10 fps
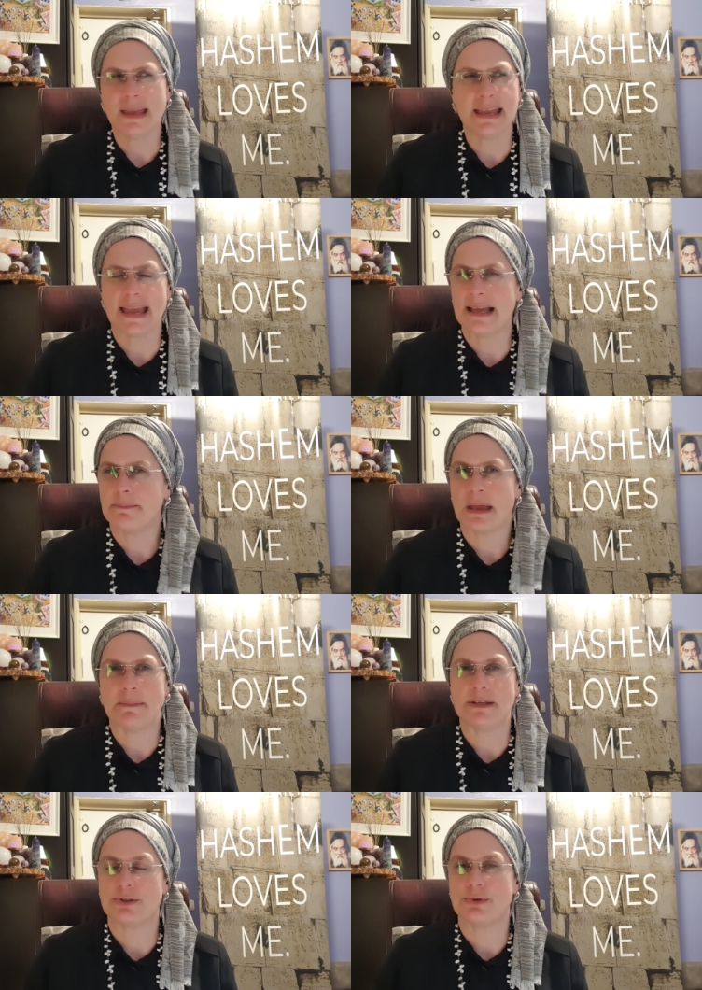again,
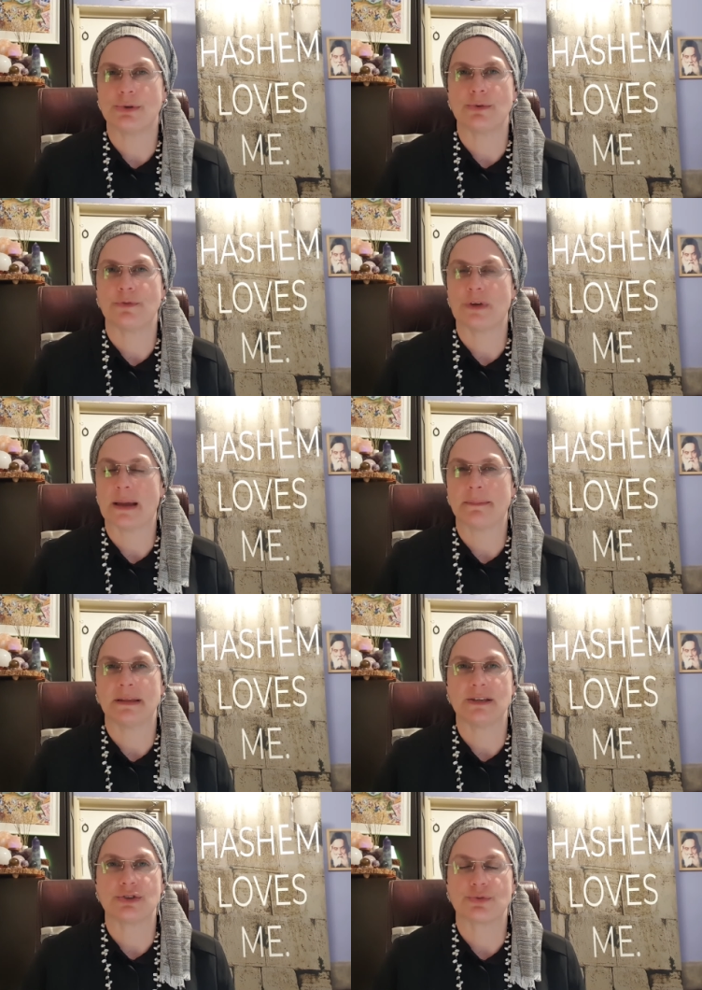maybe due to
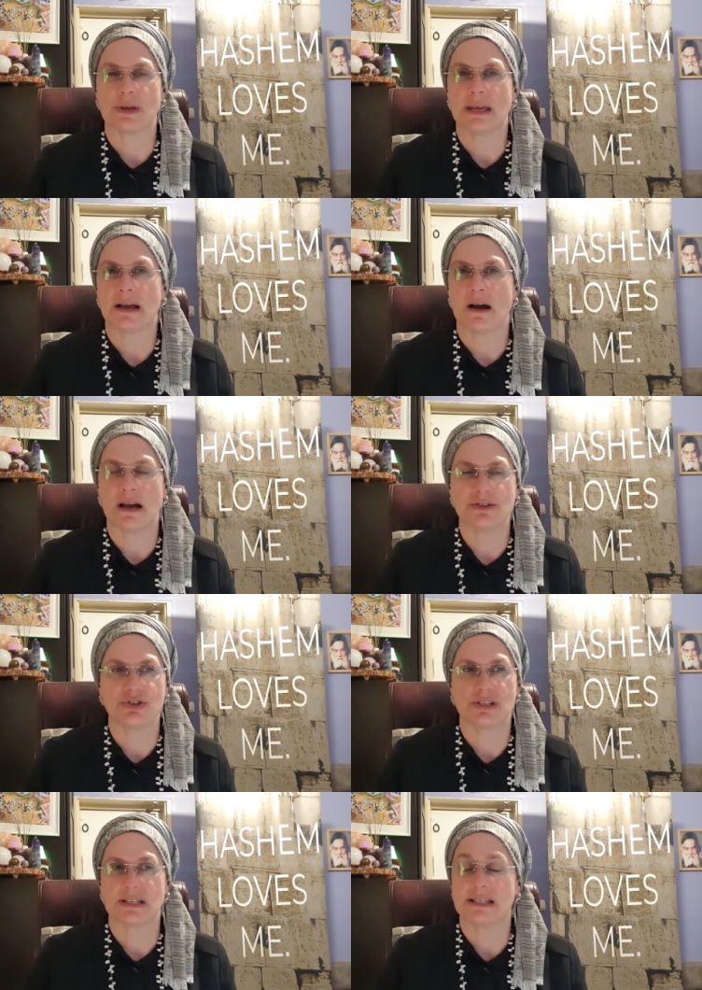family tree
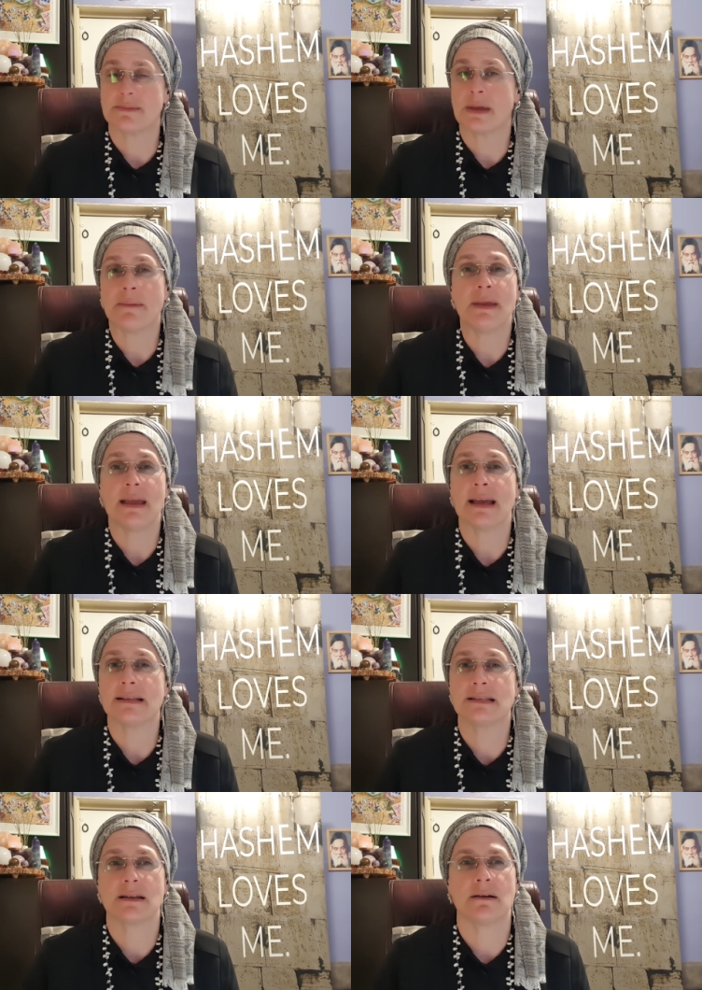consciousness, maybe
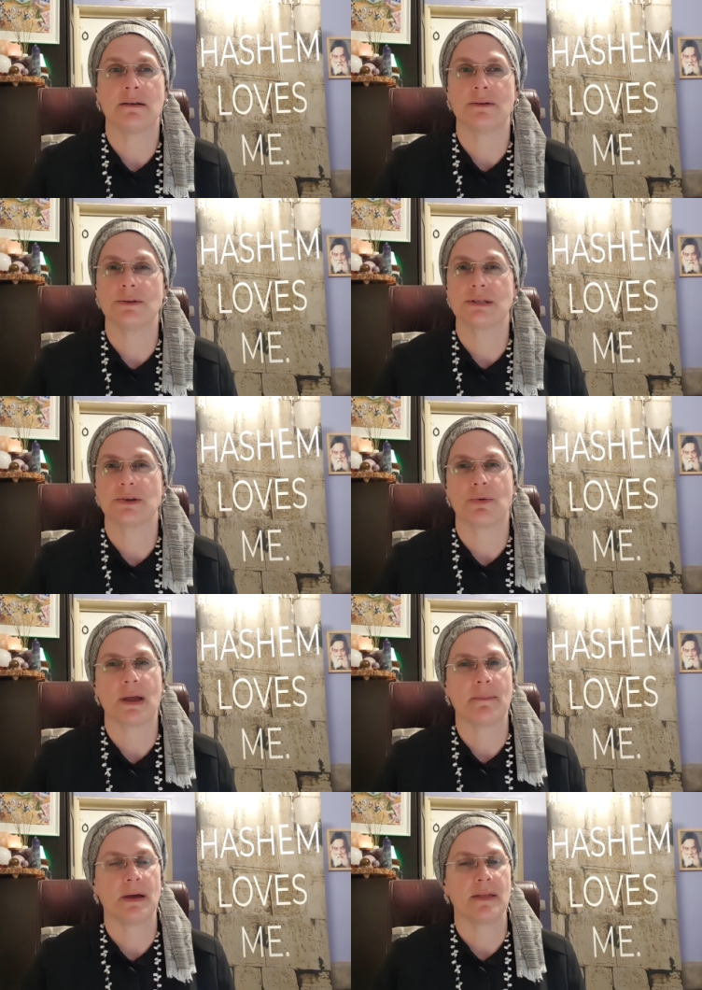aunts and uncles and
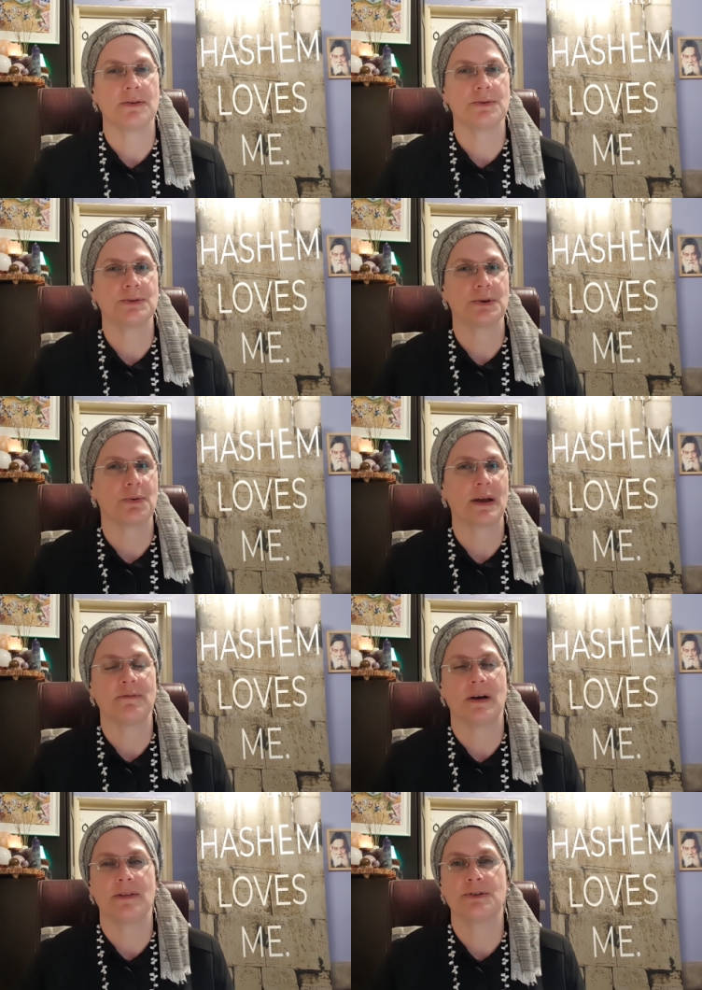grandmothers and
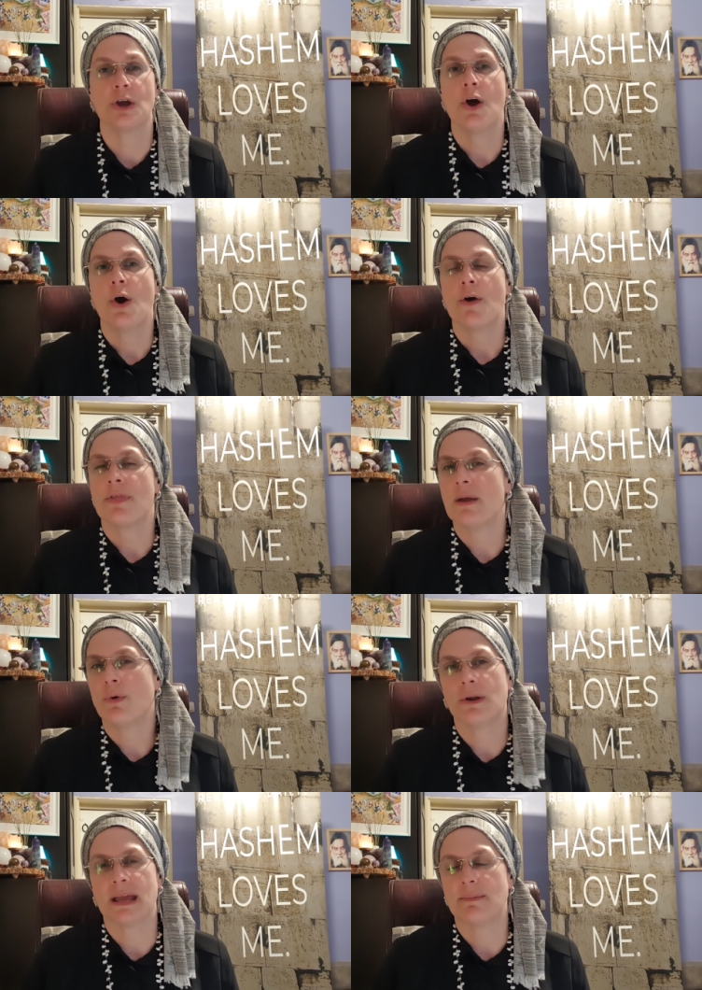grandfathers, they
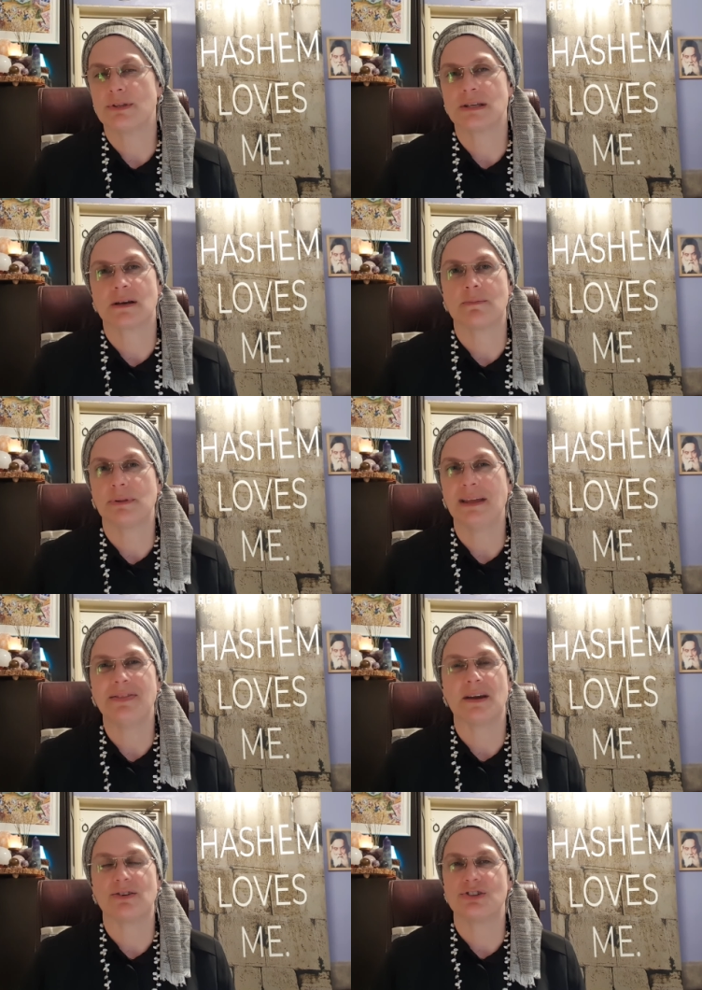weren't able to complete
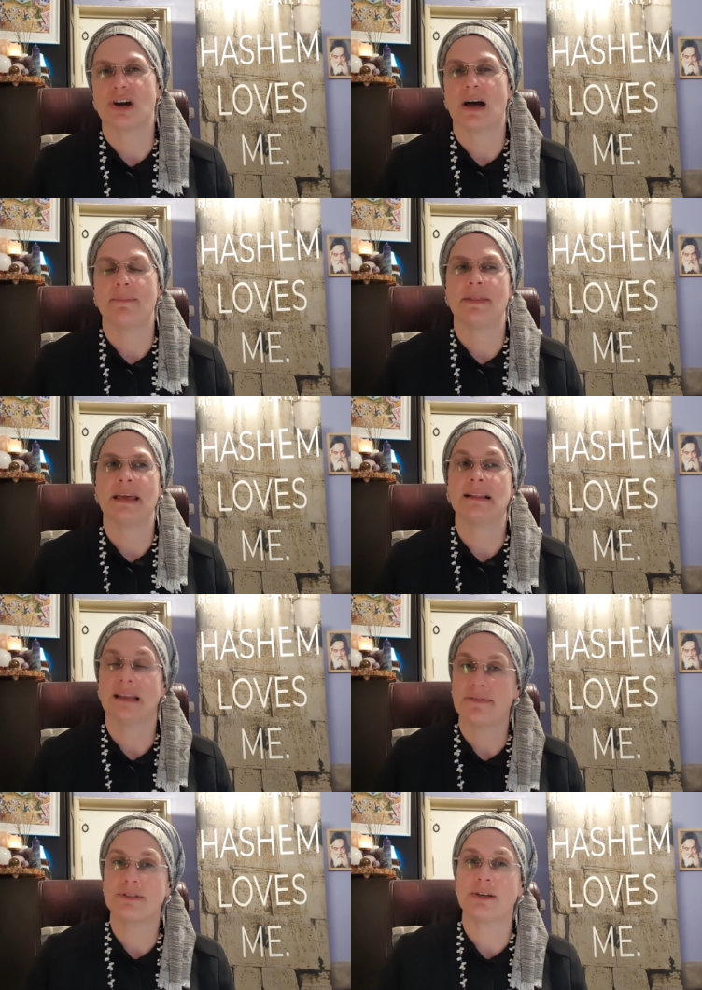their job and they
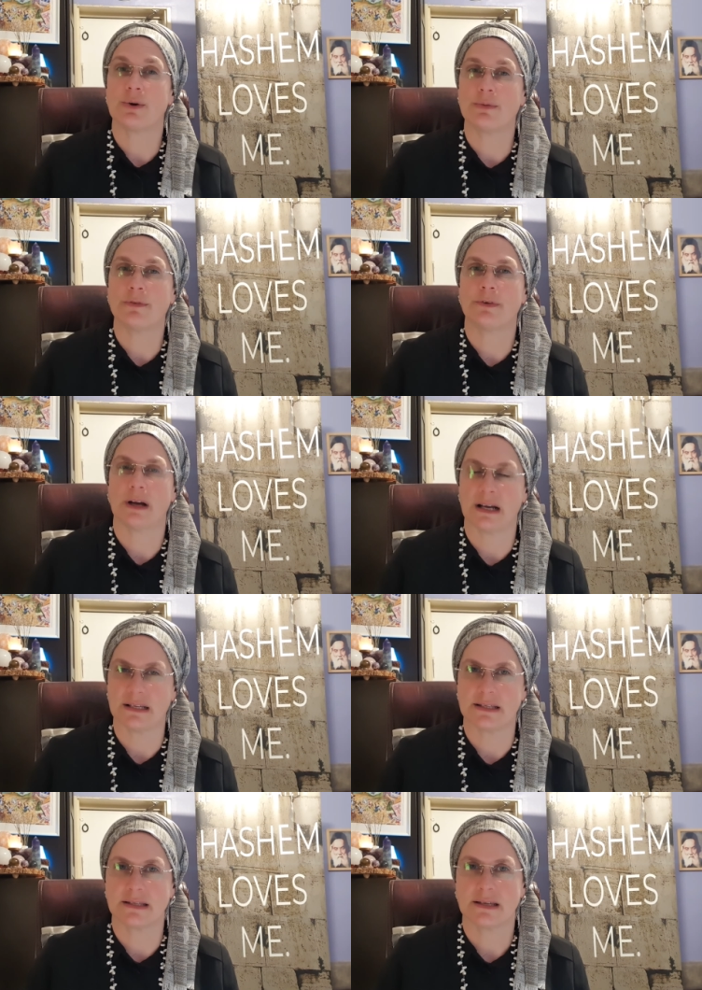left it over for
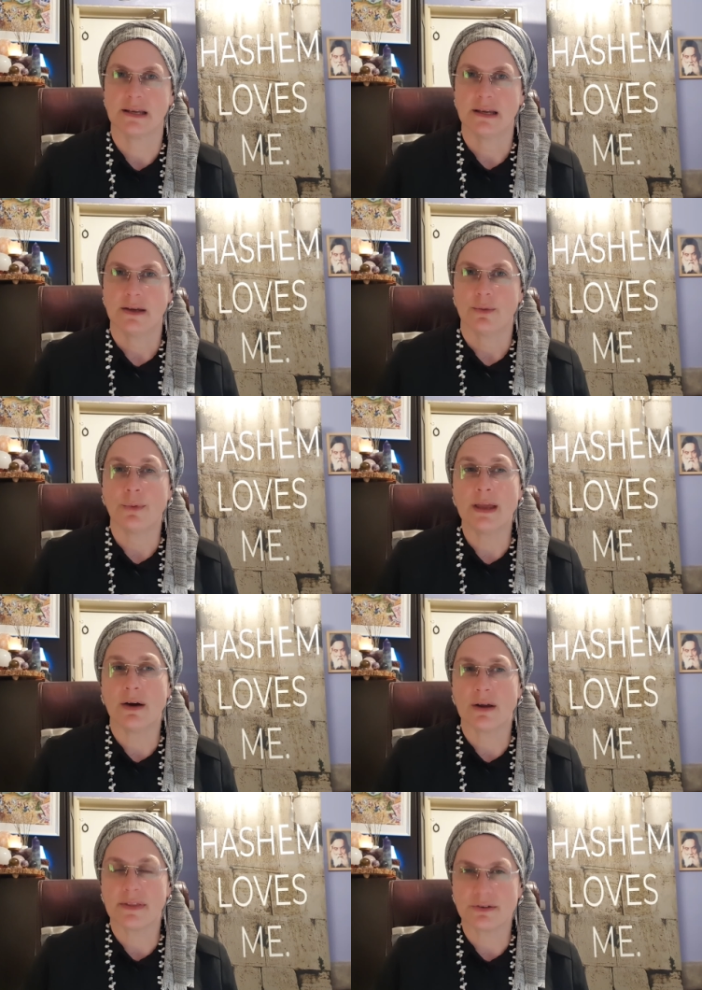us. We
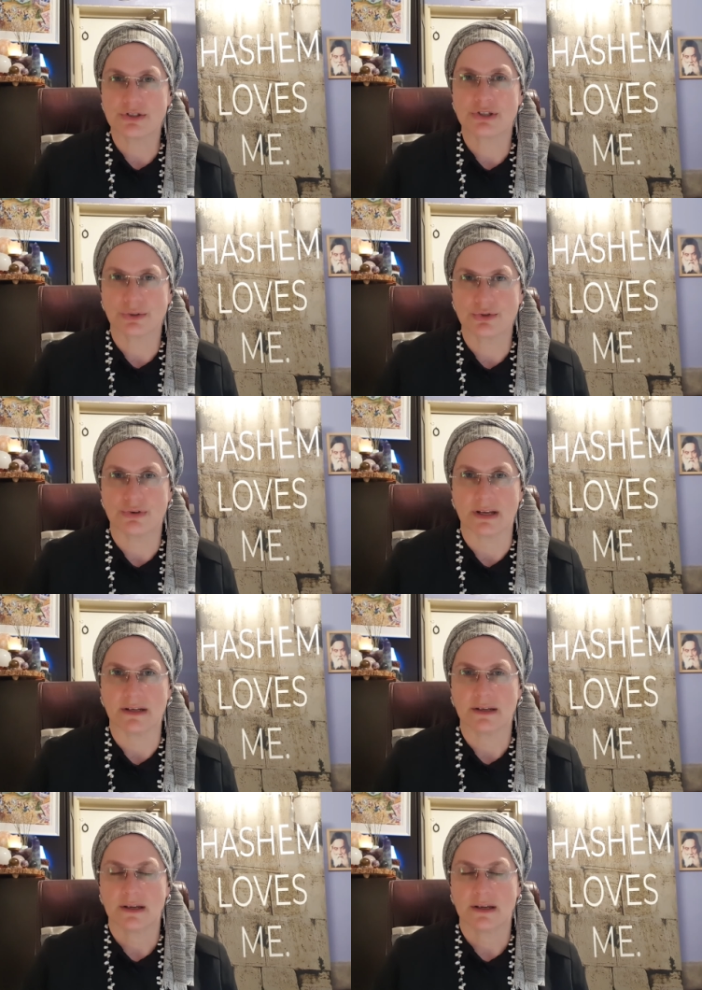are their children.